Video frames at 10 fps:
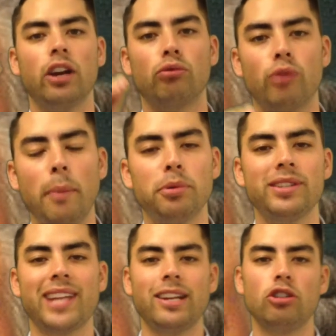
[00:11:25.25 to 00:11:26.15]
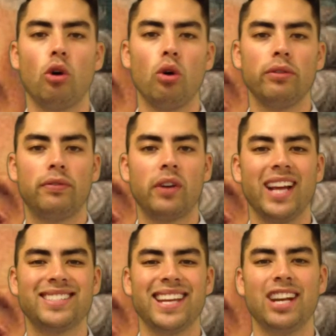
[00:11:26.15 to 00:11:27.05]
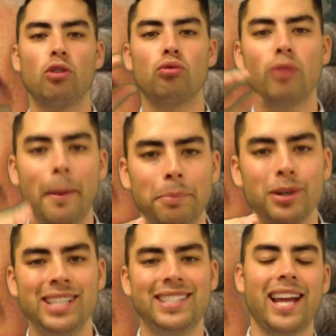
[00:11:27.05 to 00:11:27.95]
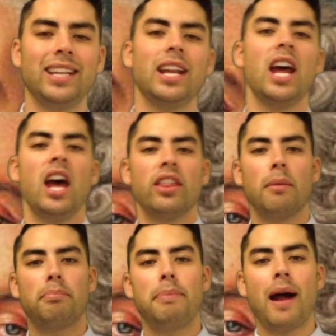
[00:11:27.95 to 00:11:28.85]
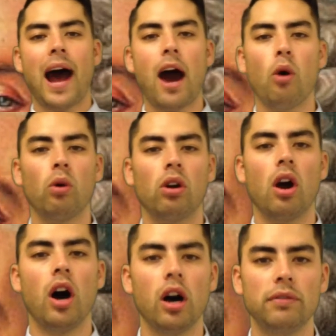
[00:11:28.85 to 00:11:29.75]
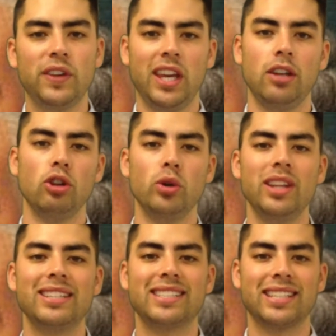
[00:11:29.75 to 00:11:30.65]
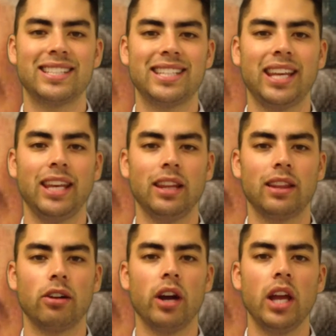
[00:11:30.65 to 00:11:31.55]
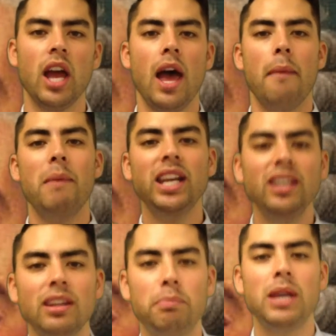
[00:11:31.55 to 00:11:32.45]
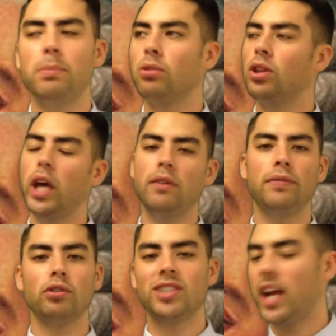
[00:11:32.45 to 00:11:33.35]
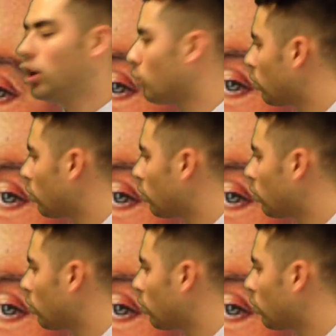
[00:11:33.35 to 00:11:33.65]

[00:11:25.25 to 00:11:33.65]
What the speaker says: it represented old France, and it represented the power of King Louis XVI. Many of the people, like Voltaire,